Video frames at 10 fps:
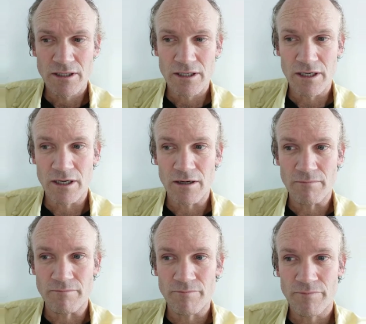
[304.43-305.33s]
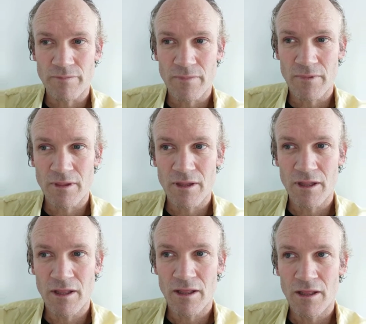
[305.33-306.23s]
um,
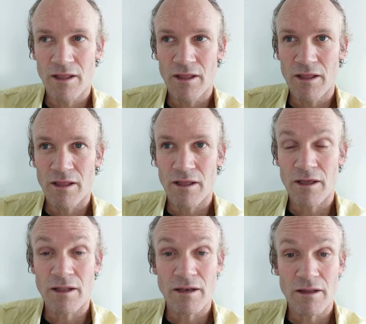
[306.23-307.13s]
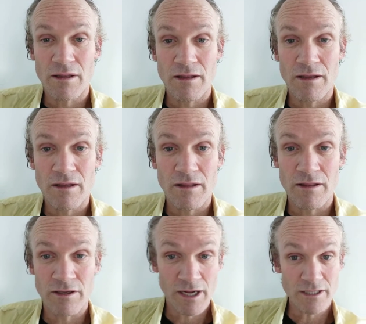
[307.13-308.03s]
the
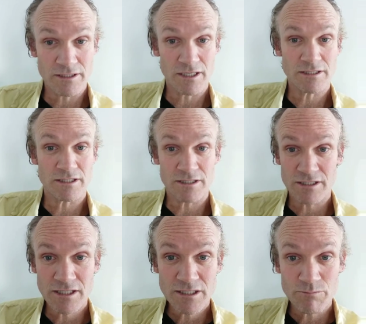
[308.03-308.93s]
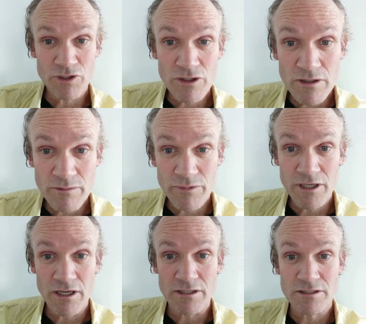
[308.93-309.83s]
United States exists purely
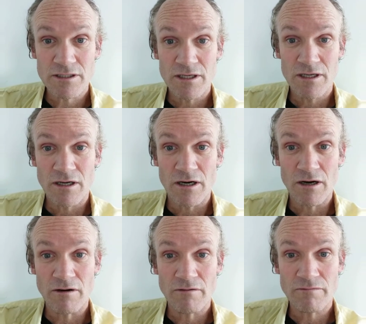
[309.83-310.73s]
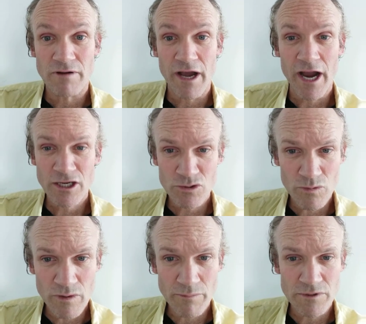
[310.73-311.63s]
because of
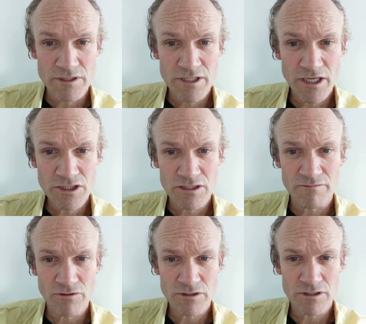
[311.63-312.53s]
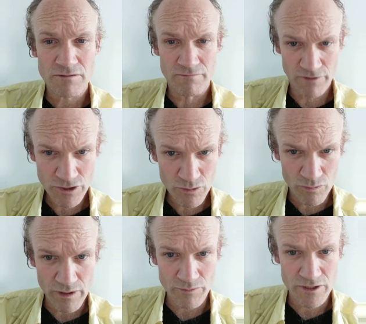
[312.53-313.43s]
actual representation versus virtual
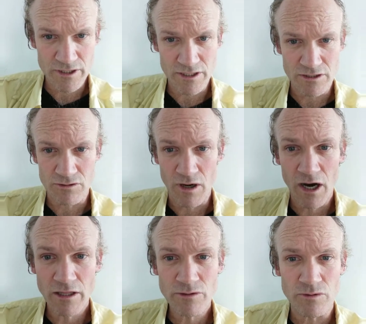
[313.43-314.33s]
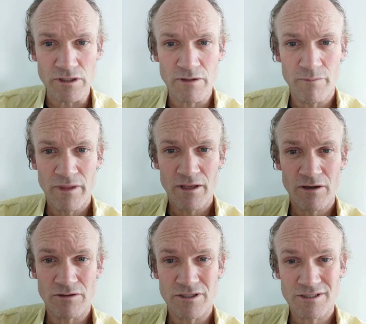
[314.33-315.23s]
representation. So Hollywood
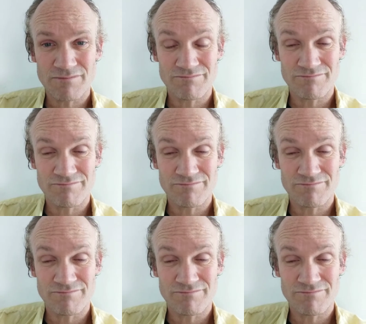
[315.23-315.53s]
could just